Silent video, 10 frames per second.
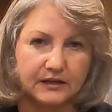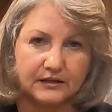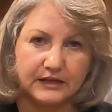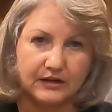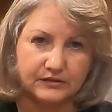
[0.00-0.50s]

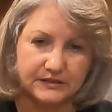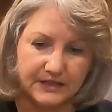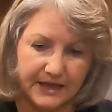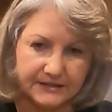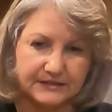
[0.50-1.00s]
allows
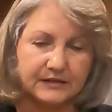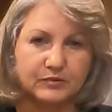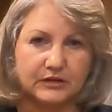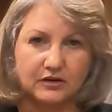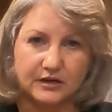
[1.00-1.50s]
that seam,
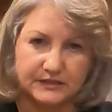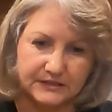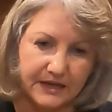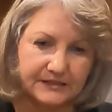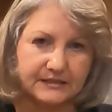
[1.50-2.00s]
it causes
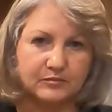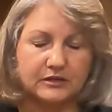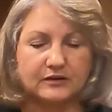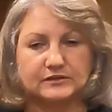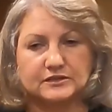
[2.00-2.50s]
that seam
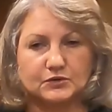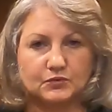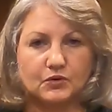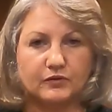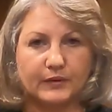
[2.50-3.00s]
allowance to
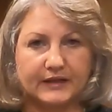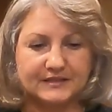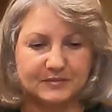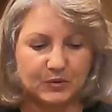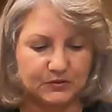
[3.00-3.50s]
roll the way it's
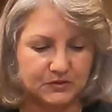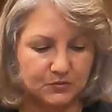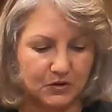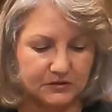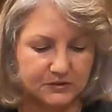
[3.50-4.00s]
supposed to
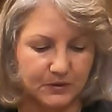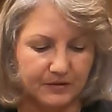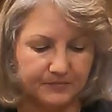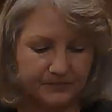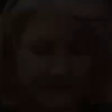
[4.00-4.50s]
roll as well.
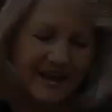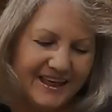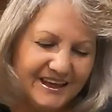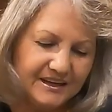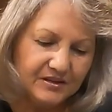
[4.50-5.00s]

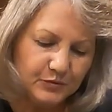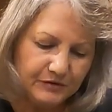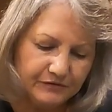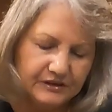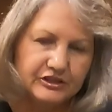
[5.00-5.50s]
Now that
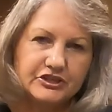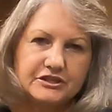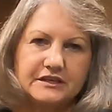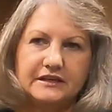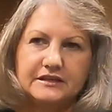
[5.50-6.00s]
we've
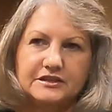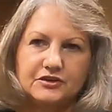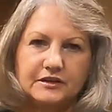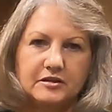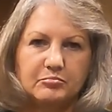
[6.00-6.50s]
finished
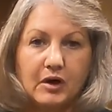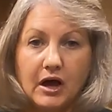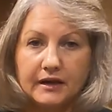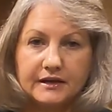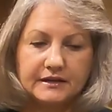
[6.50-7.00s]
inserting the
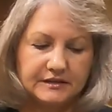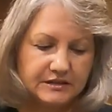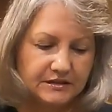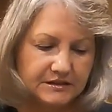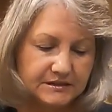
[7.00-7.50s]
pocket
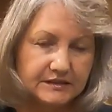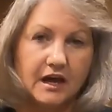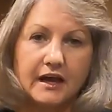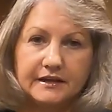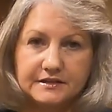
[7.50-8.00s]
into the
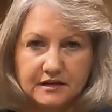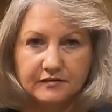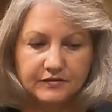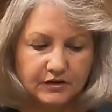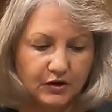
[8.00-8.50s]
sides
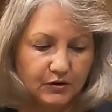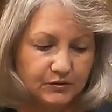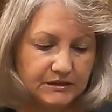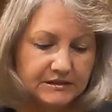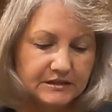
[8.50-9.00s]
of the
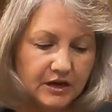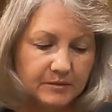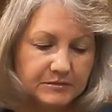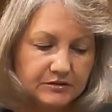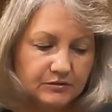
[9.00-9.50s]
coat, it's
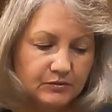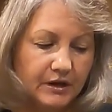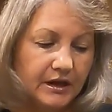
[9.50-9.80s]
time to